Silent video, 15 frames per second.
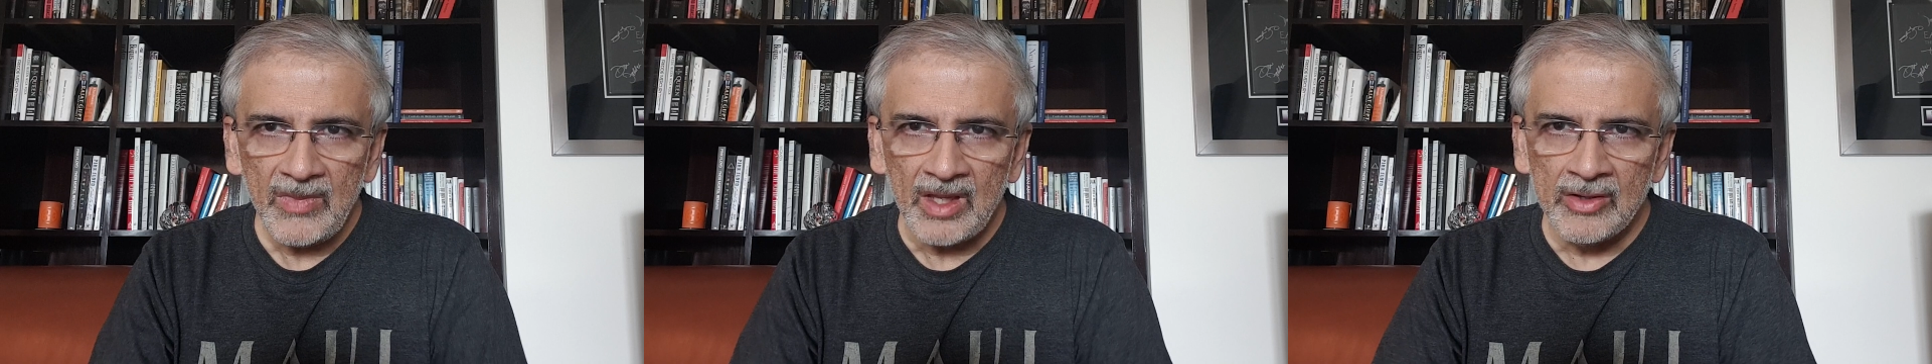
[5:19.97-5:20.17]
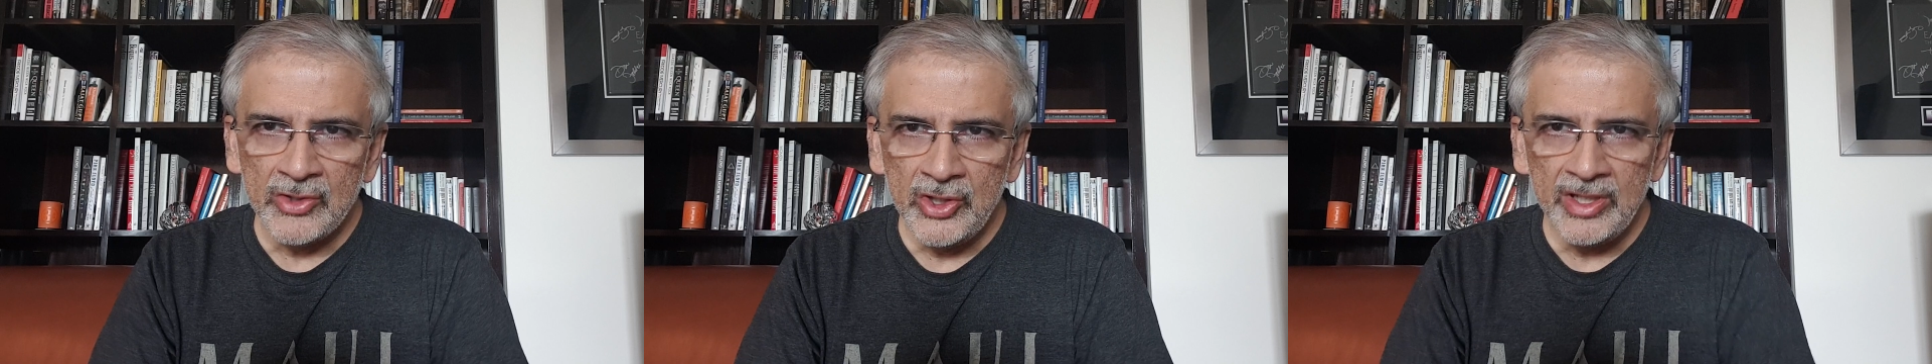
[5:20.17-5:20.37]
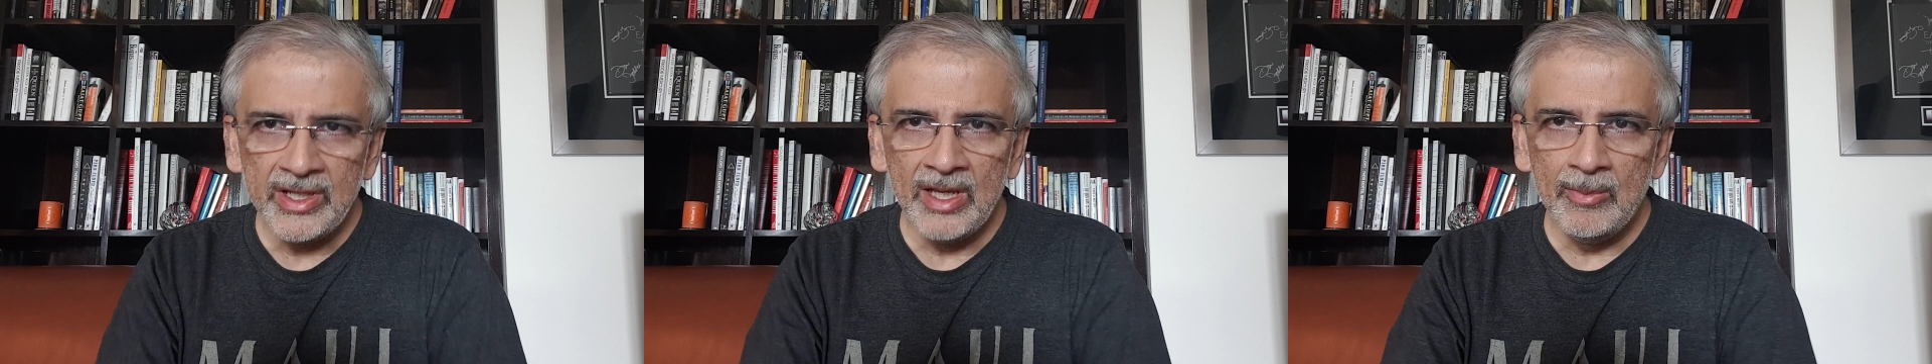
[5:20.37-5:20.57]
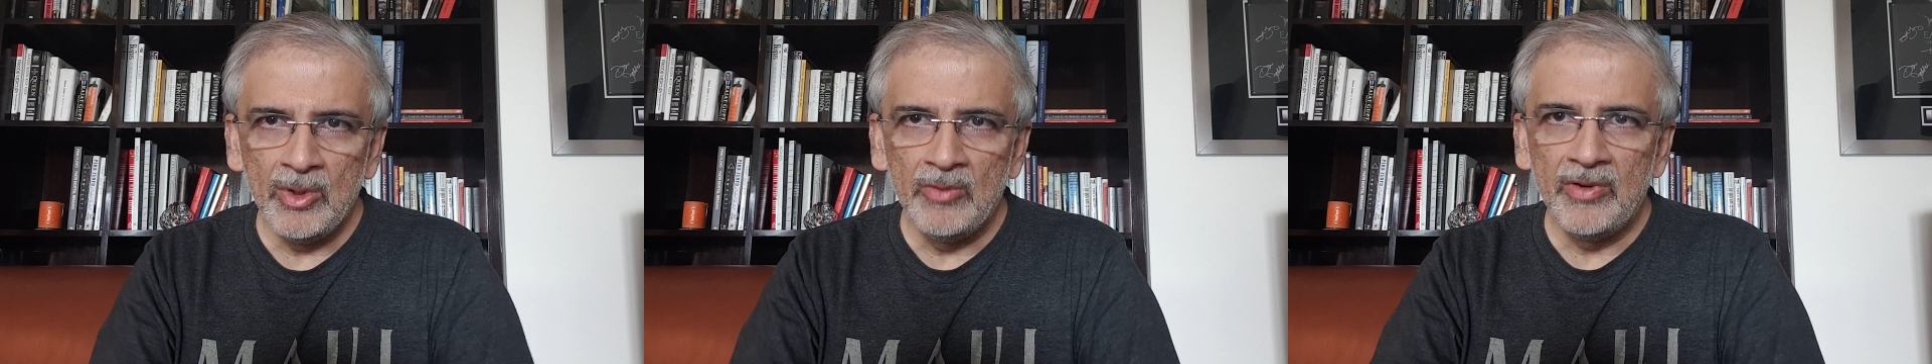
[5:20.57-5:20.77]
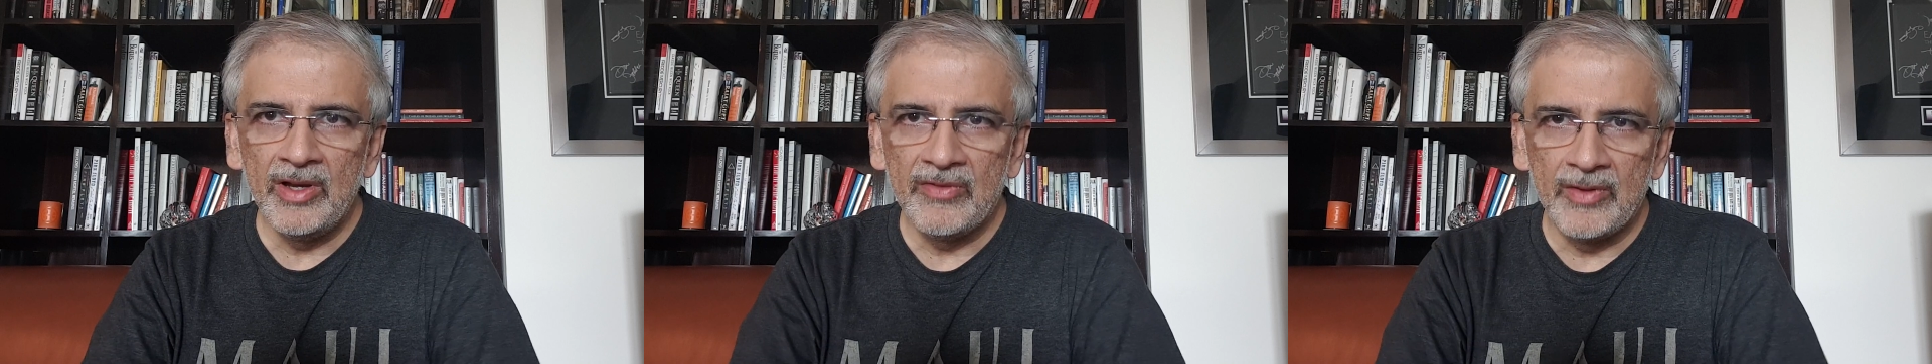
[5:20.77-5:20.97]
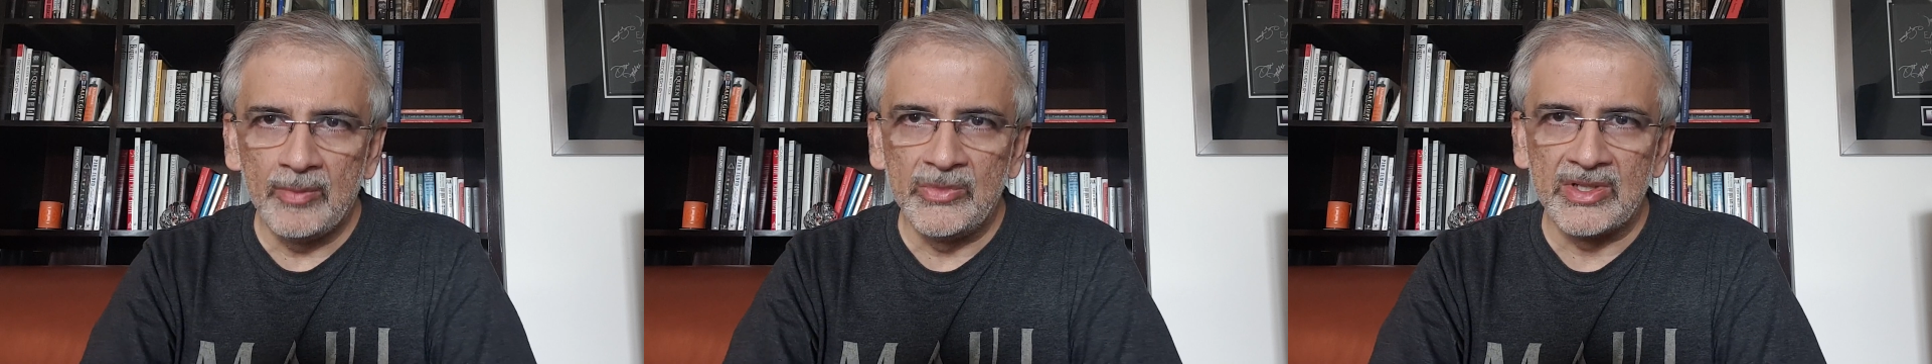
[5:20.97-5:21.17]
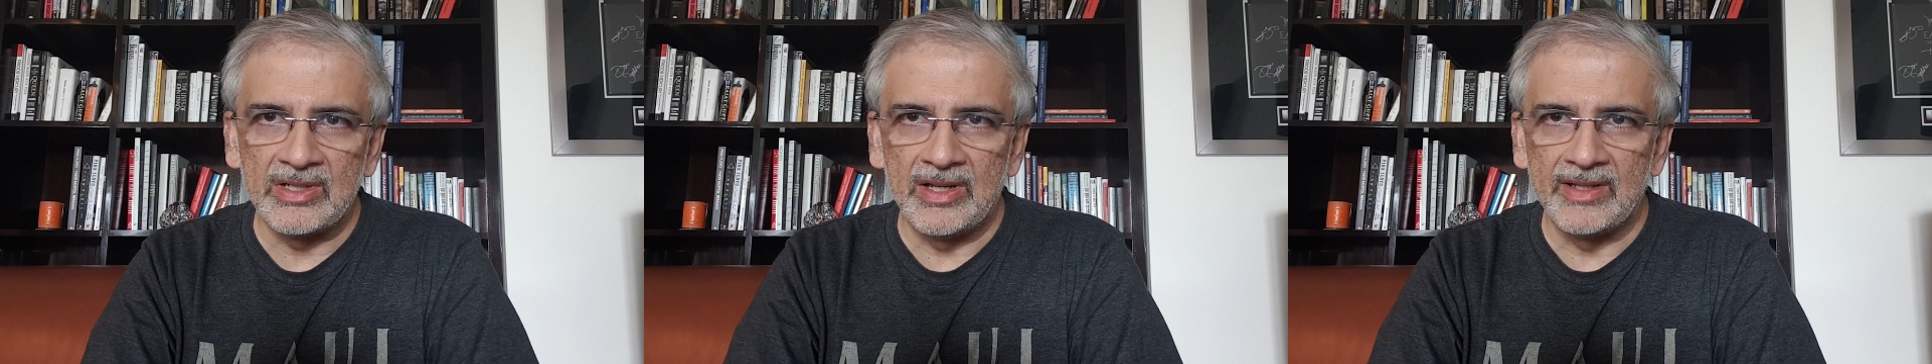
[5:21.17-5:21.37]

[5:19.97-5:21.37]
she came away from those